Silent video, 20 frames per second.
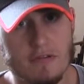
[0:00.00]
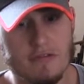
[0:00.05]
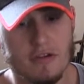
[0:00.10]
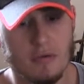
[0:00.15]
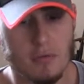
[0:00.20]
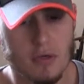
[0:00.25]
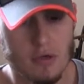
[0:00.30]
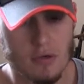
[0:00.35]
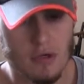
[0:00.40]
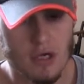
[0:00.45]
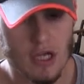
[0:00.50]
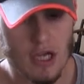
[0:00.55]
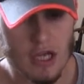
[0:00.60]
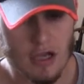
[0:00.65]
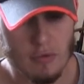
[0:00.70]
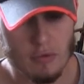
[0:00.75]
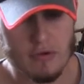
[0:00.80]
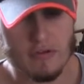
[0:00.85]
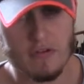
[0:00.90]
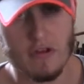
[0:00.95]
if you will,
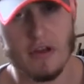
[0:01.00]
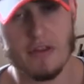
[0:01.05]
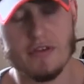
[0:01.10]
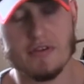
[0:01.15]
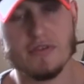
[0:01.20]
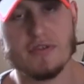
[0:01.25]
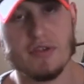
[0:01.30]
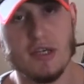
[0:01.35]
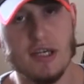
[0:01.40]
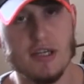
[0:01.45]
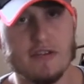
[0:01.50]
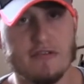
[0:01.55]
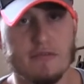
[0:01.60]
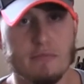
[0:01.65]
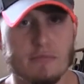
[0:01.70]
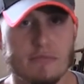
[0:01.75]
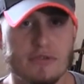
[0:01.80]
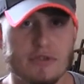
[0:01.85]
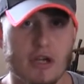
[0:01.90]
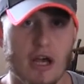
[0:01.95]
with like the seats
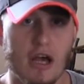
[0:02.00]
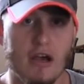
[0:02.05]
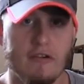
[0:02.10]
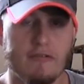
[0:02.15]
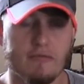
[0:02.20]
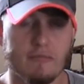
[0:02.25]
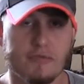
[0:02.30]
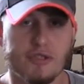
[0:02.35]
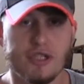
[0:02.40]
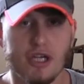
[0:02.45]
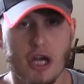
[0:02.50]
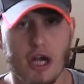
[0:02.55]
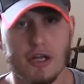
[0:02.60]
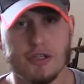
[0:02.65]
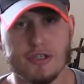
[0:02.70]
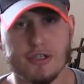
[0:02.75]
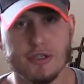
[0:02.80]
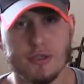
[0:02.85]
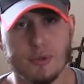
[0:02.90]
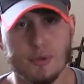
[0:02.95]
from
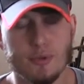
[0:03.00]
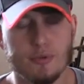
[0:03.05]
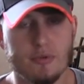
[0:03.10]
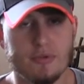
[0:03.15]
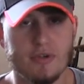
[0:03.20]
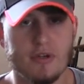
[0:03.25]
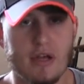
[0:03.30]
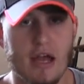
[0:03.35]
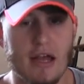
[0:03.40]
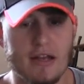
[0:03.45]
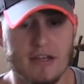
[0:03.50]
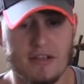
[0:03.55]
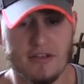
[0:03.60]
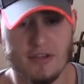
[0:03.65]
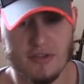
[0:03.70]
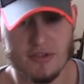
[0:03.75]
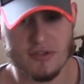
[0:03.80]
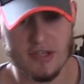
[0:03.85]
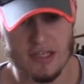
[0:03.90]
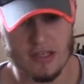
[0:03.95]
Churchill, and you
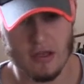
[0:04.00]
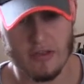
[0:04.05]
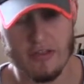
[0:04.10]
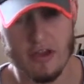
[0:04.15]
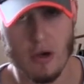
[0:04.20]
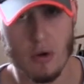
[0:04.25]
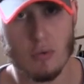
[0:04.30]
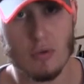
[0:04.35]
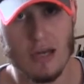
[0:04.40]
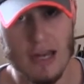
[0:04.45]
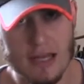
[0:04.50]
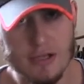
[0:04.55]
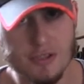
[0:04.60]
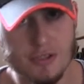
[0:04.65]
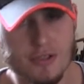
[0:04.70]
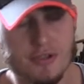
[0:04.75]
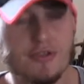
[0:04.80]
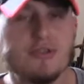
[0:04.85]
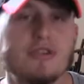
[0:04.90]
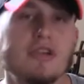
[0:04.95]
can see like the old
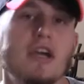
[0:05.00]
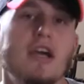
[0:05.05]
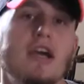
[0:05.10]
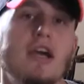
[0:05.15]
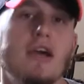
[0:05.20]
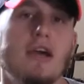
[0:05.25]
ledgers,